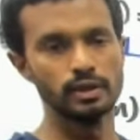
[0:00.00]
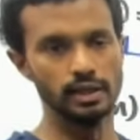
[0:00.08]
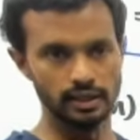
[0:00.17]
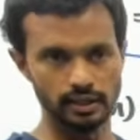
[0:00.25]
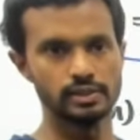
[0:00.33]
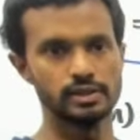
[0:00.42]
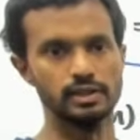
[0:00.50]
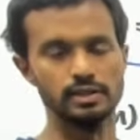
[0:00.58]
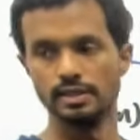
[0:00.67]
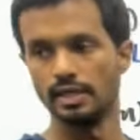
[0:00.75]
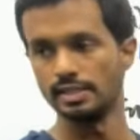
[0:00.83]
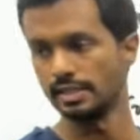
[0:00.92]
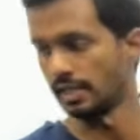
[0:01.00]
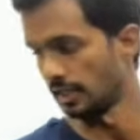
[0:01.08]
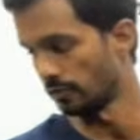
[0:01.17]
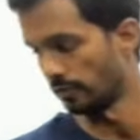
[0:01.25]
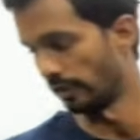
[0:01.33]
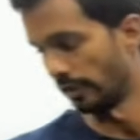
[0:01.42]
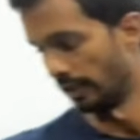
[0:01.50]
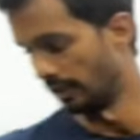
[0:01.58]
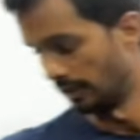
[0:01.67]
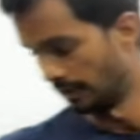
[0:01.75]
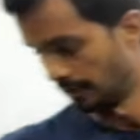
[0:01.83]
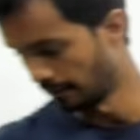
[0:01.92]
conditions are satisfied.